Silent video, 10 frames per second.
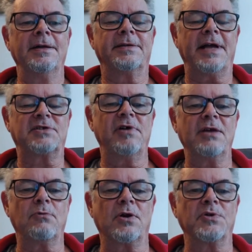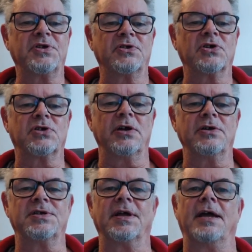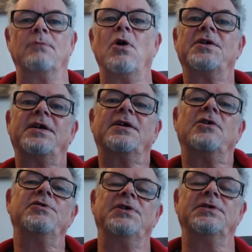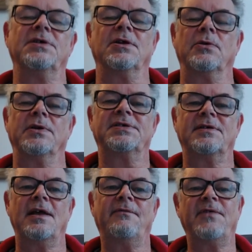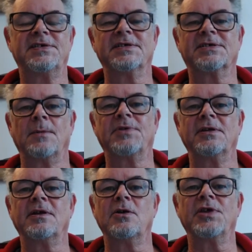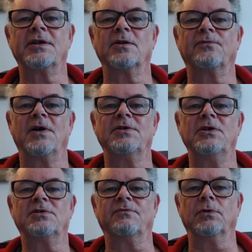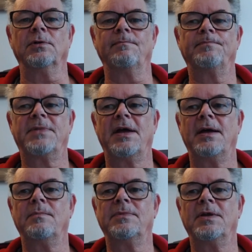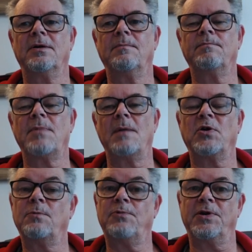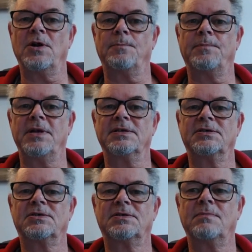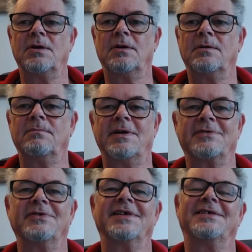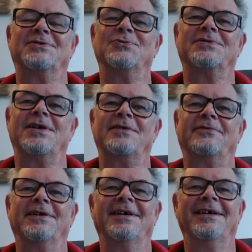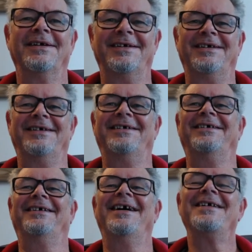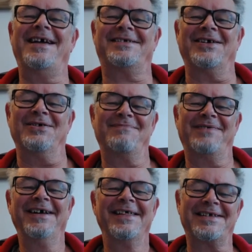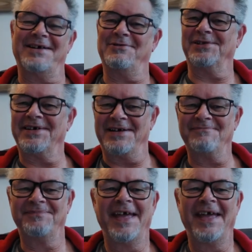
That's really what I wanted to show you today. What I'd encourage you to do is, if this is something that you think you'll find useful, then I'm going to put it up in, I'm going to say source safe, GitHub, that's how old I am.